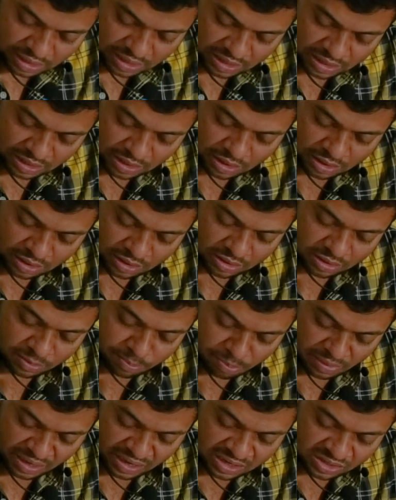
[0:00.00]
here
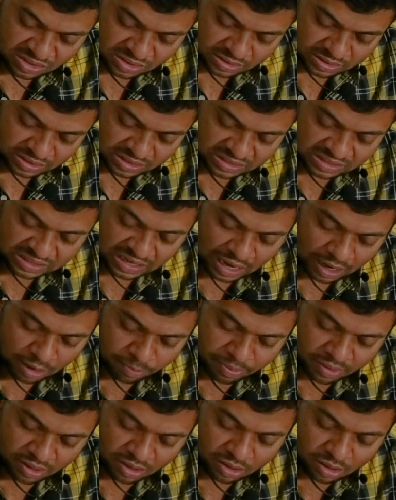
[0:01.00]
means
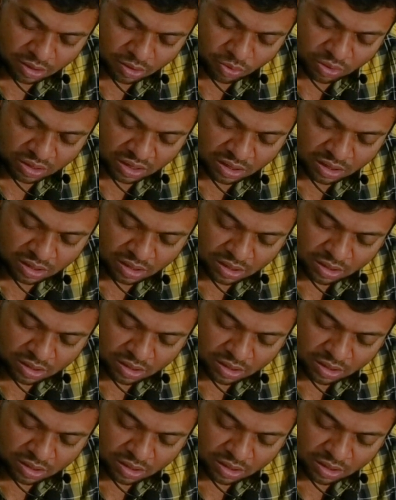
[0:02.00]
sharpen. Okay,